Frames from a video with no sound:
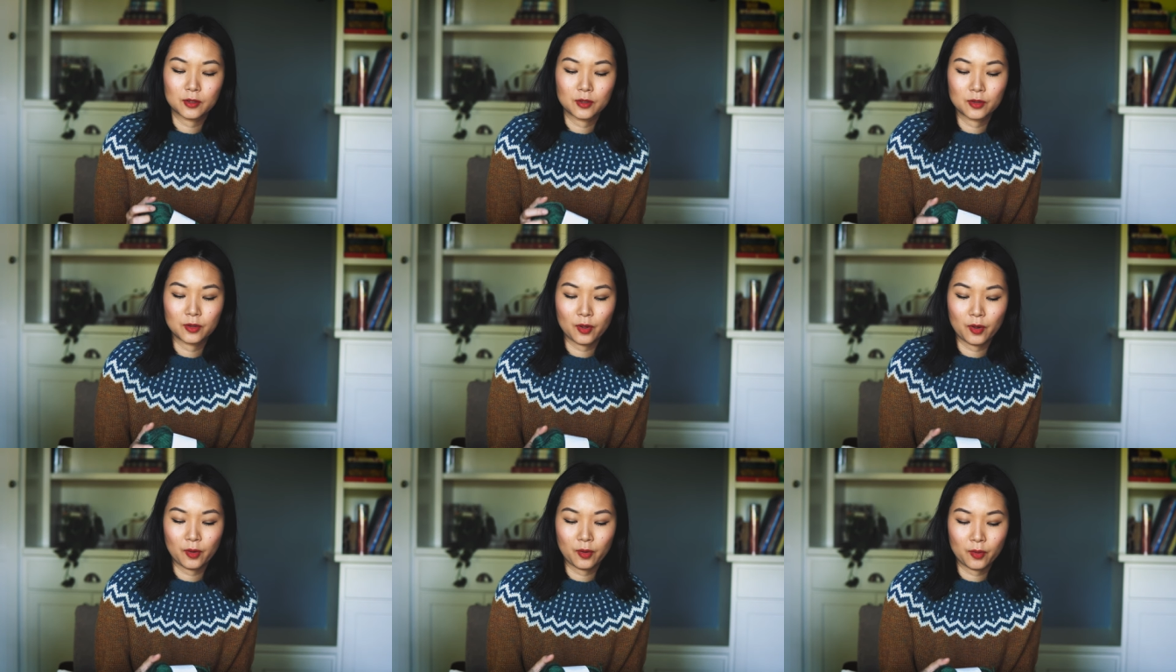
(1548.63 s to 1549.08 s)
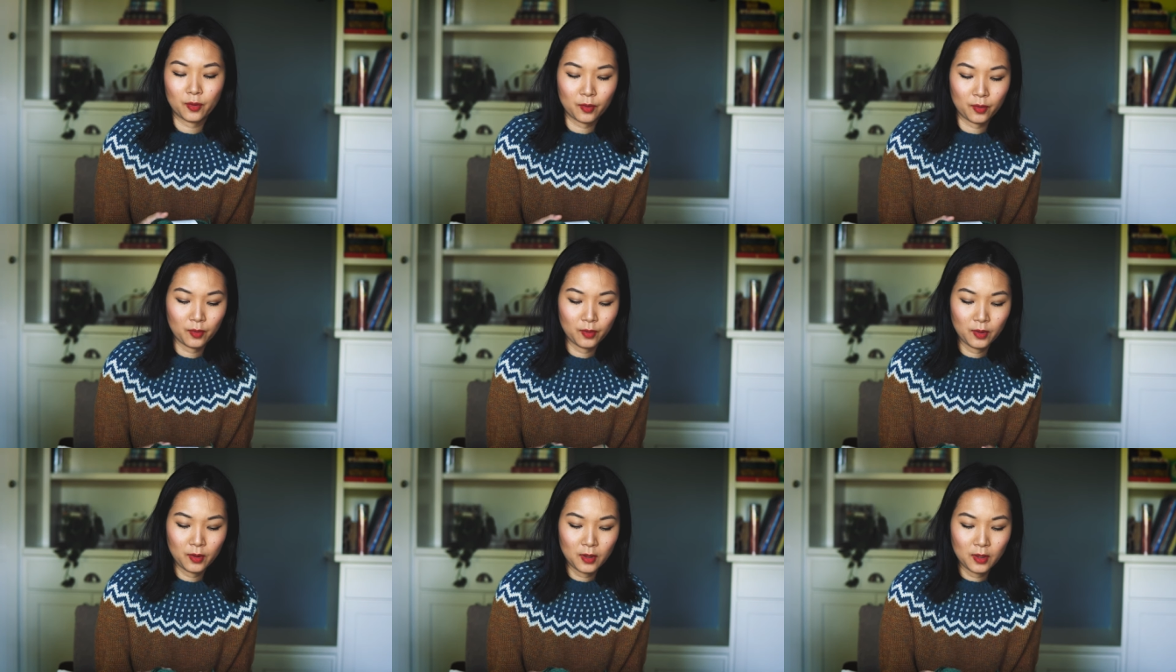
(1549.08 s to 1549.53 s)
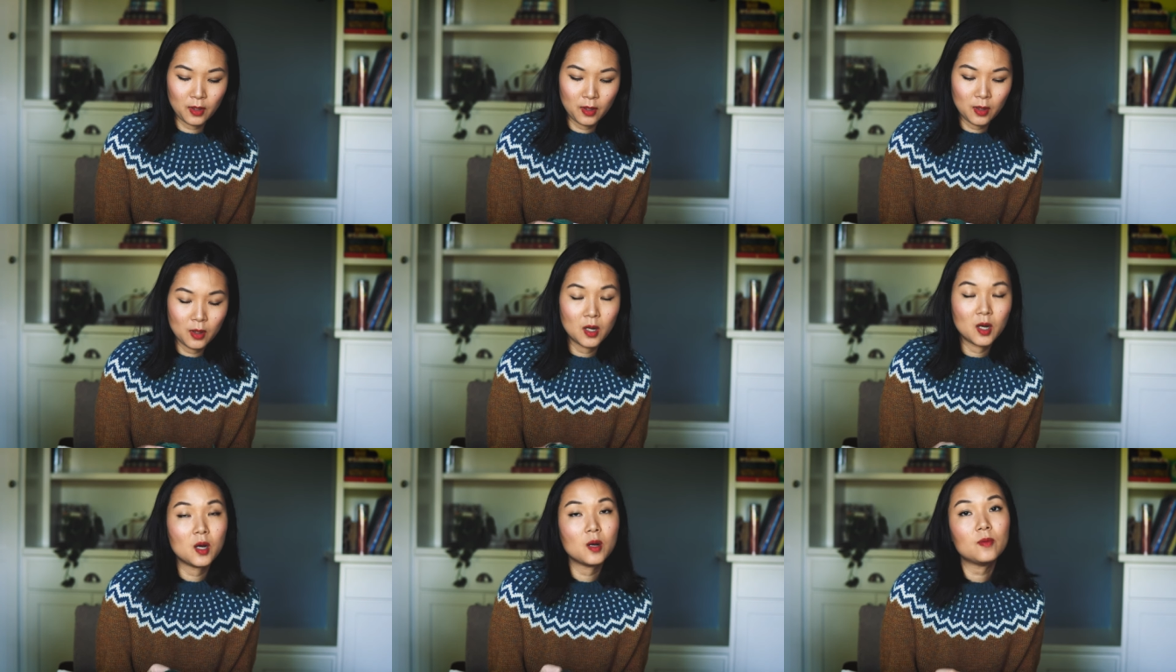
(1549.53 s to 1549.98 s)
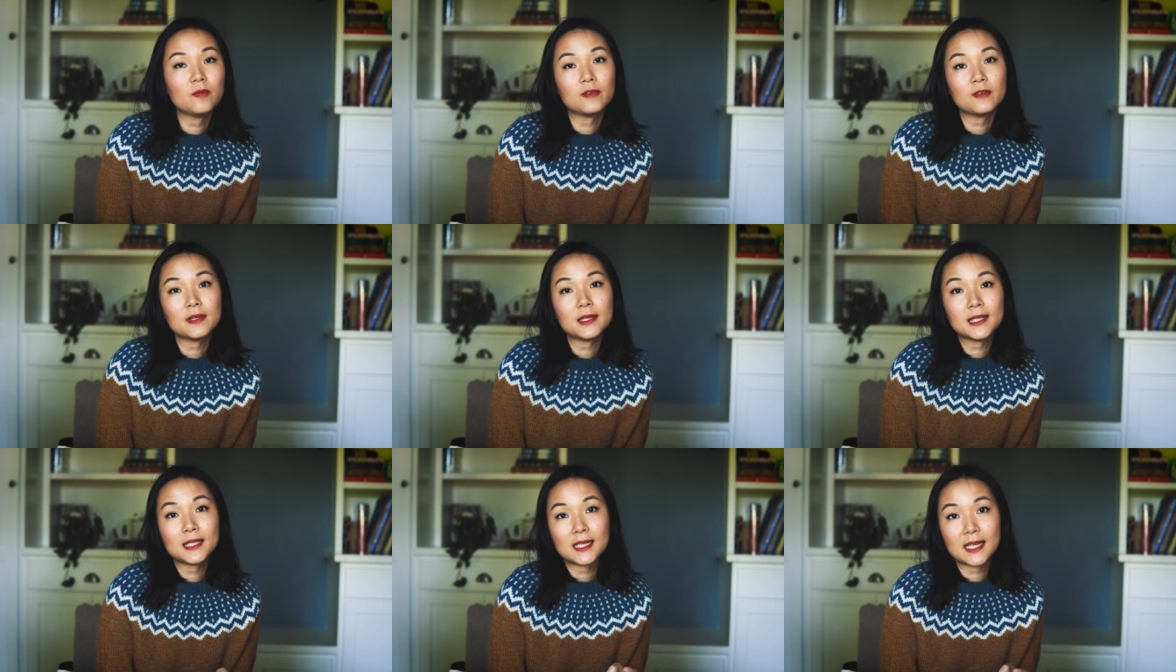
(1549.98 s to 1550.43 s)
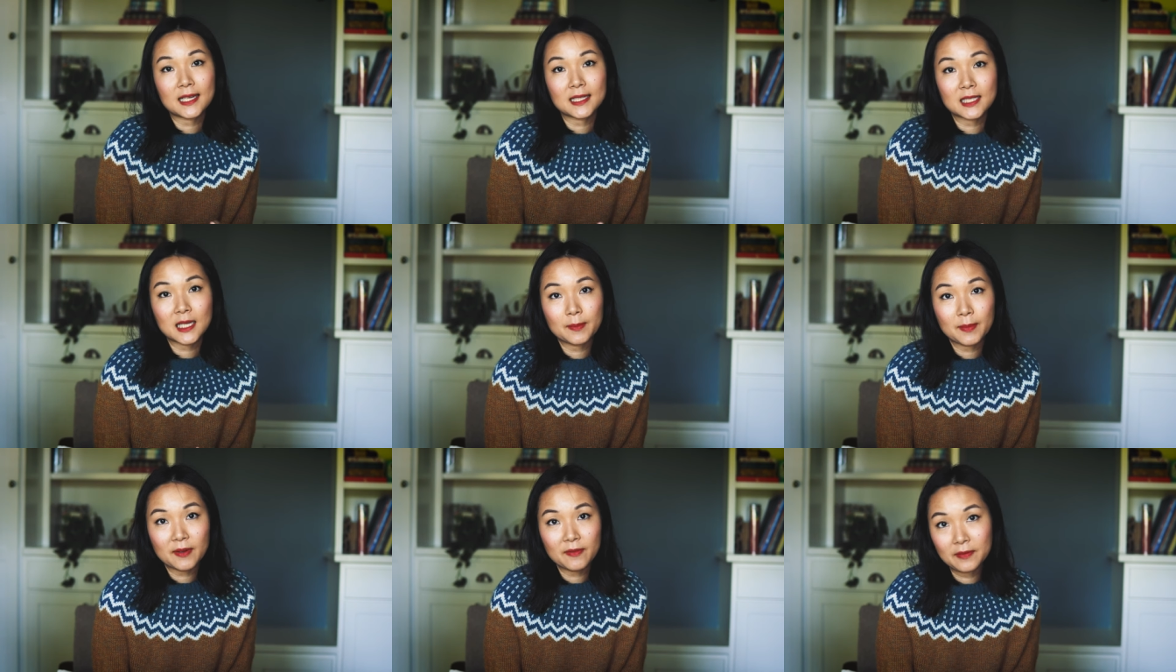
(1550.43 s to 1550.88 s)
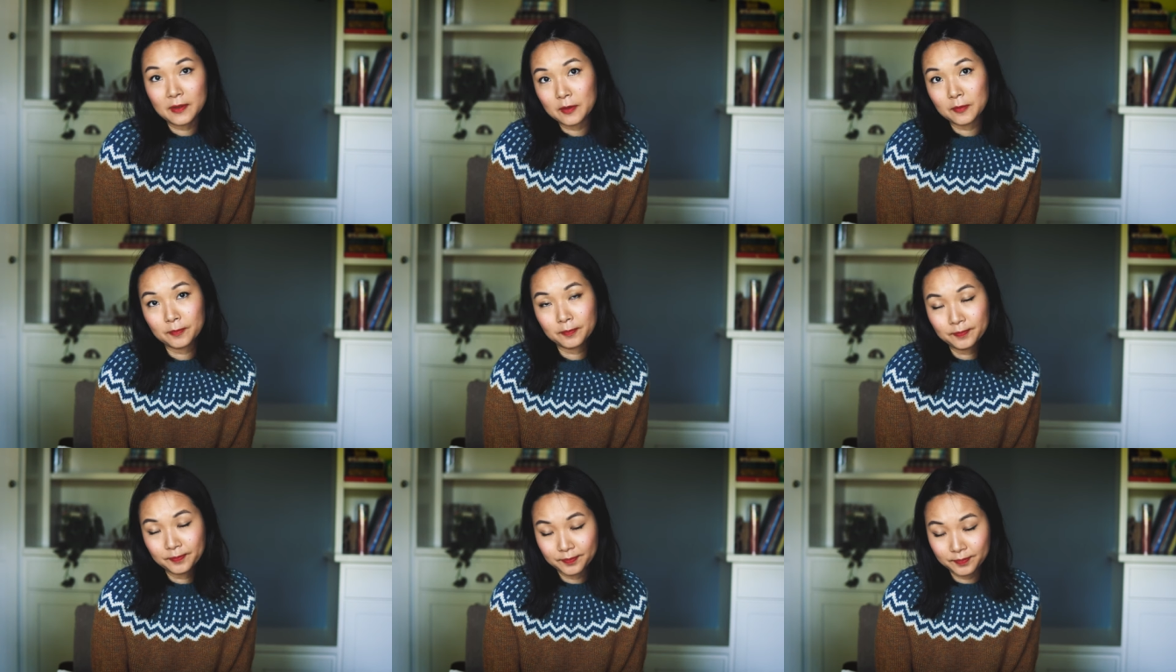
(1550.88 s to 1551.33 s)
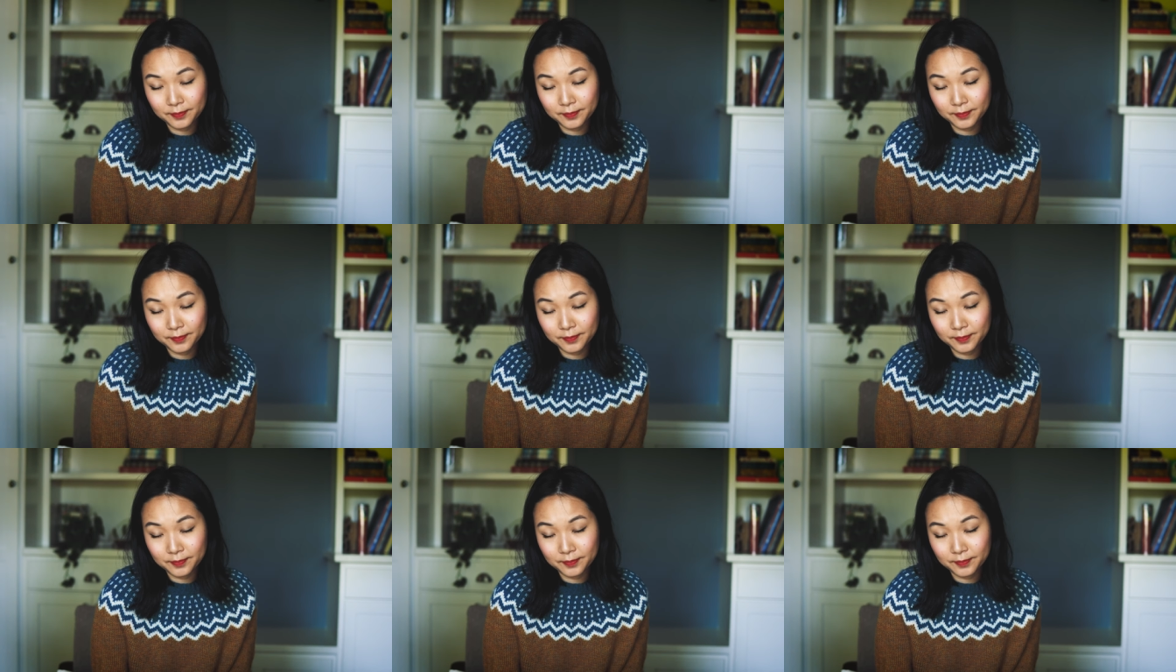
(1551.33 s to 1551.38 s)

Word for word: So hopefully the next time I film,